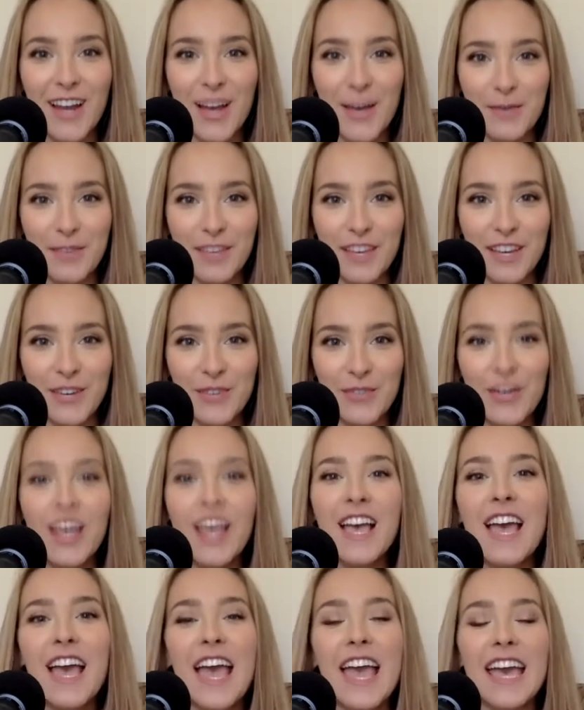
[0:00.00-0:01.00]
I'm Liv,
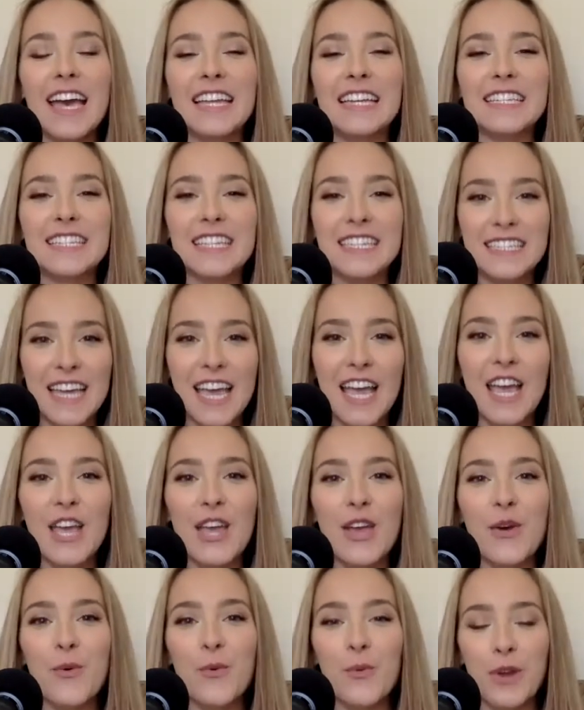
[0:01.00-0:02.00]
and
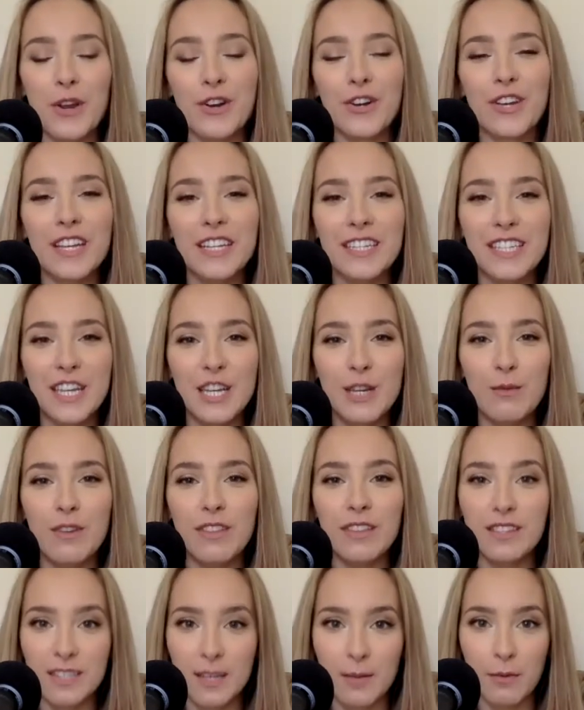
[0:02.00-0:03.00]
today we are
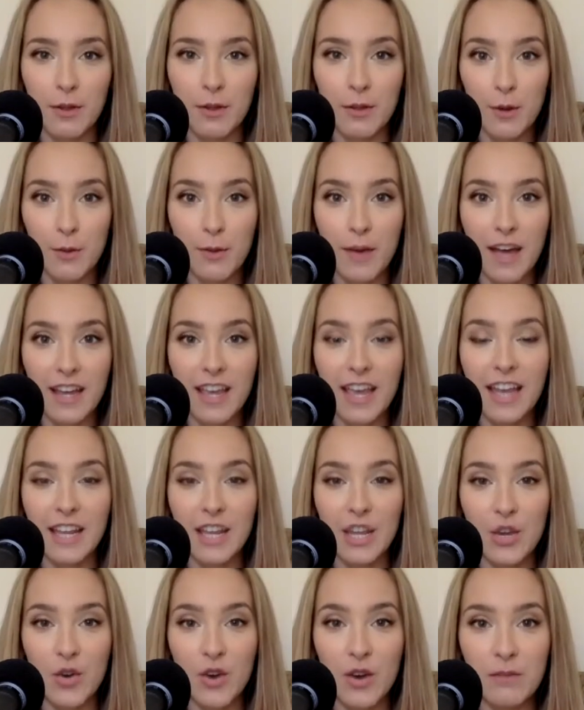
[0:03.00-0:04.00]
continuing the Summer Throwback
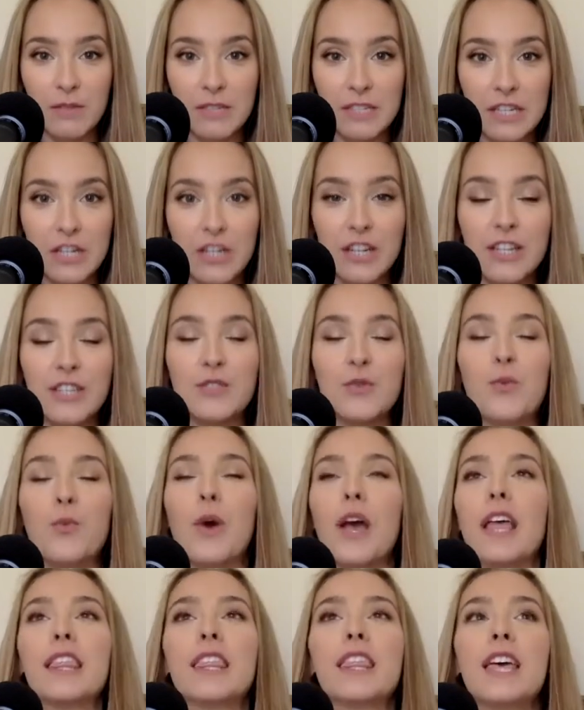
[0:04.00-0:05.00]
Enneagram Series
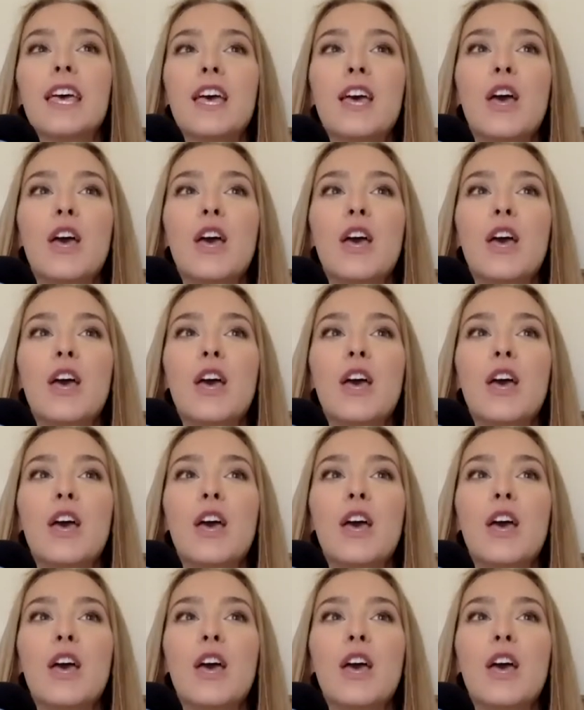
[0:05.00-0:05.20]
with